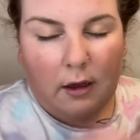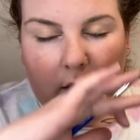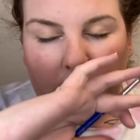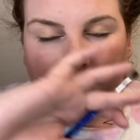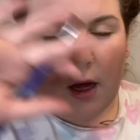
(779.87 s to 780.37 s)

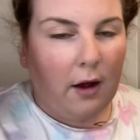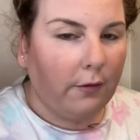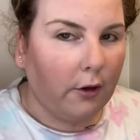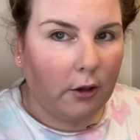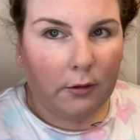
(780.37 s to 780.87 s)
it was
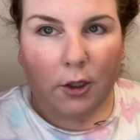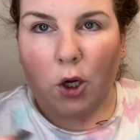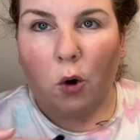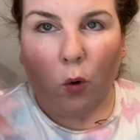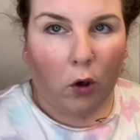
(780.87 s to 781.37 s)
awful,
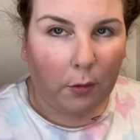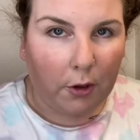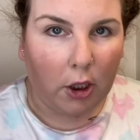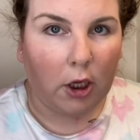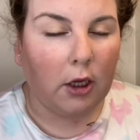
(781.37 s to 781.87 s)

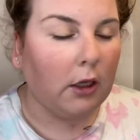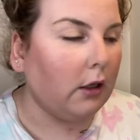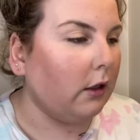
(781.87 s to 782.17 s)
horrible,